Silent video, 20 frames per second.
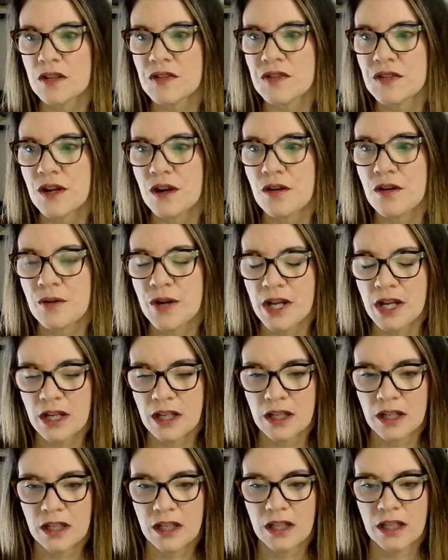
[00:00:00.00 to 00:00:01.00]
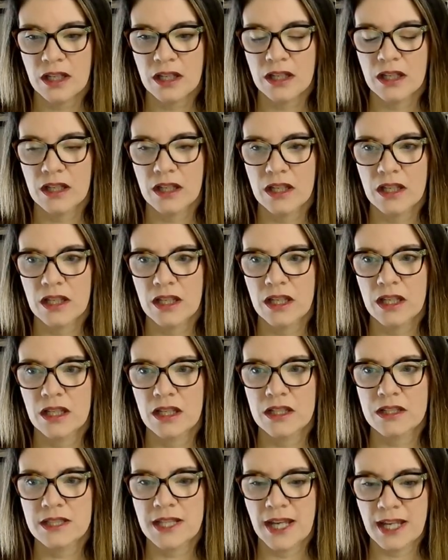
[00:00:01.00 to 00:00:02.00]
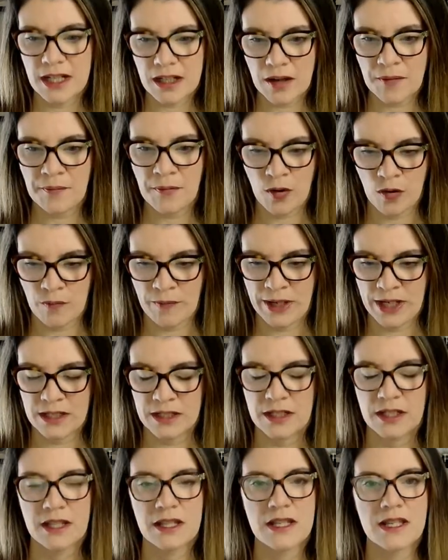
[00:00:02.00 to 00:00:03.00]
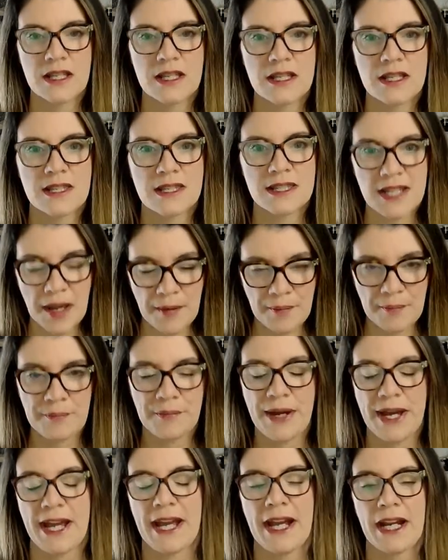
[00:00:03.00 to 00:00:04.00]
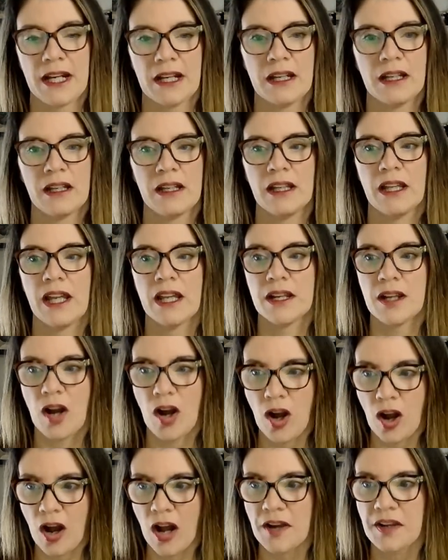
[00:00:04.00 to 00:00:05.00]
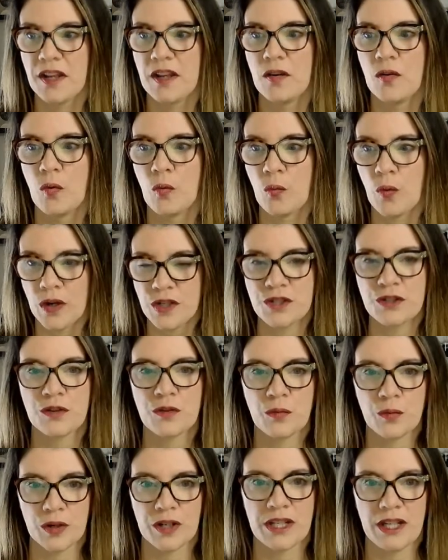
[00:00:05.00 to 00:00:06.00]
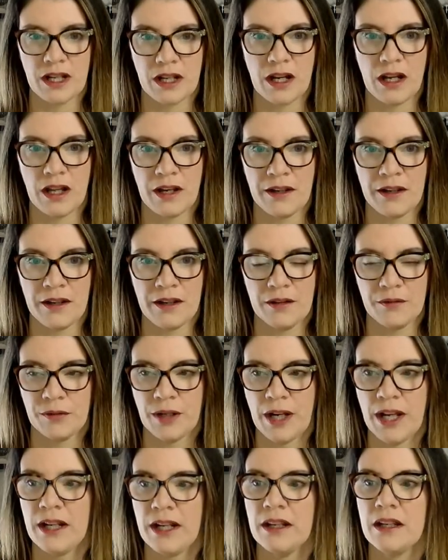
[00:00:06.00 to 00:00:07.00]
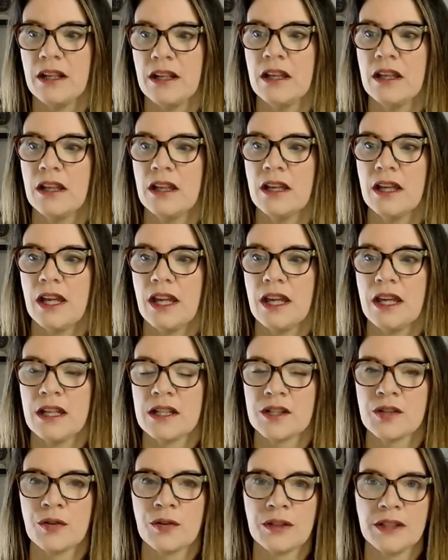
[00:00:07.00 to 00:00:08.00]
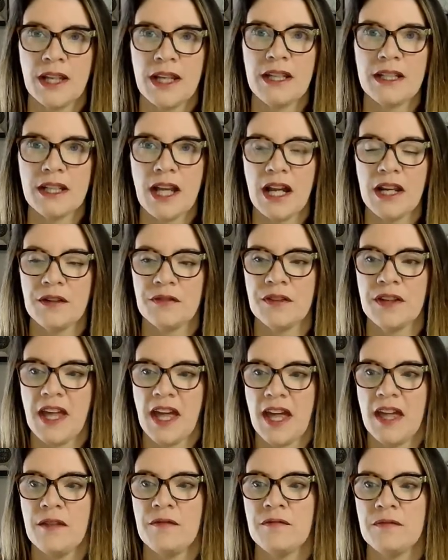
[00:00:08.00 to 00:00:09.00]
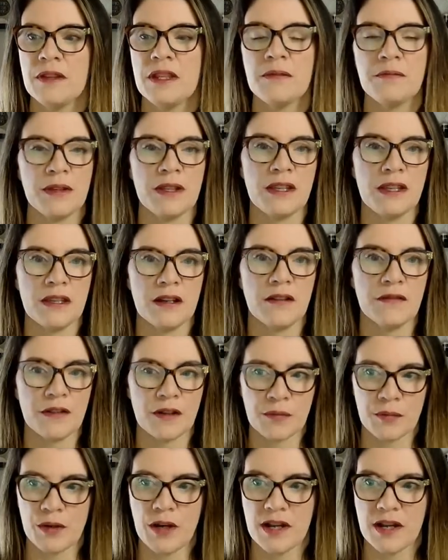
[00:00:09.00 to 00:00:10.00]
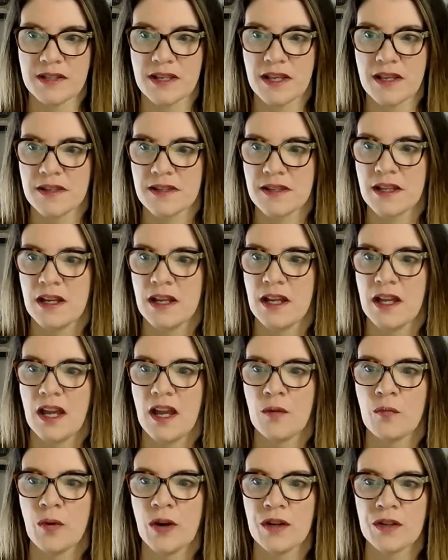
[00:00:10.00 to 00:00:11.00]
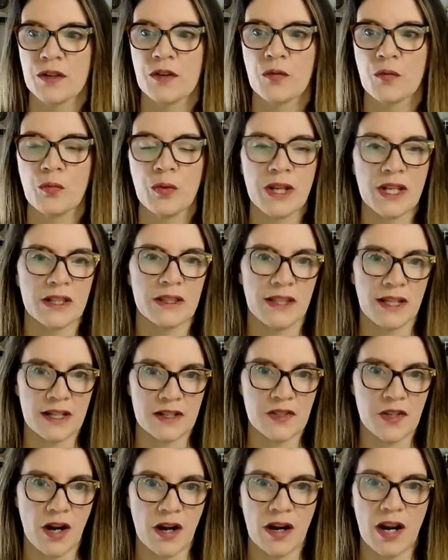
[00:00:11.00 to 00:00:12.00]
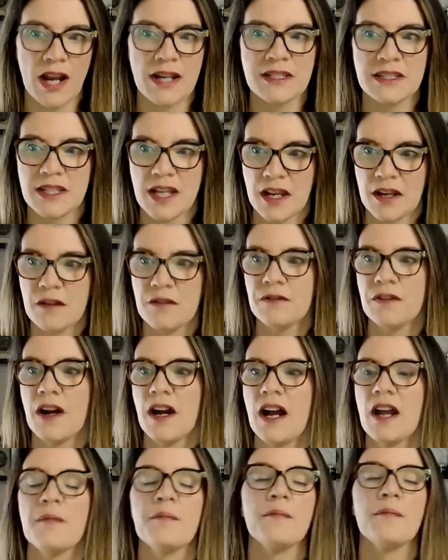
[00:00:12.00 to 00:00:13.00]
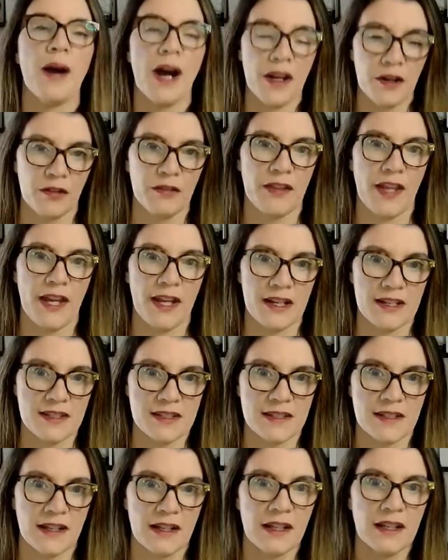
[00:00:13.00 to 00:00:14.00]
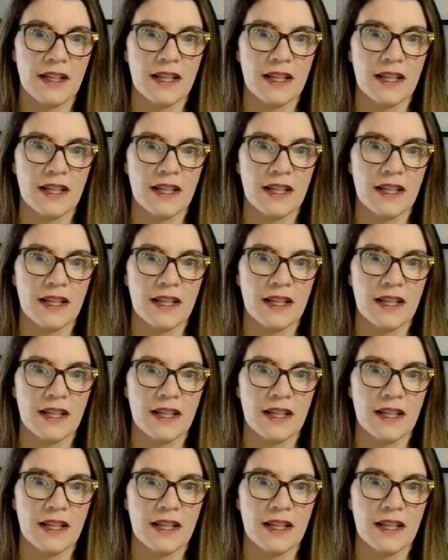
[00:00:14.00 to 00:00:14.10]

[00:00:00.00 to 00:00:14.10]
So take a moment, step back, and audit what you're working on, right? And create kind of an MVP of your process and where your weak links are. Identify bottlenecks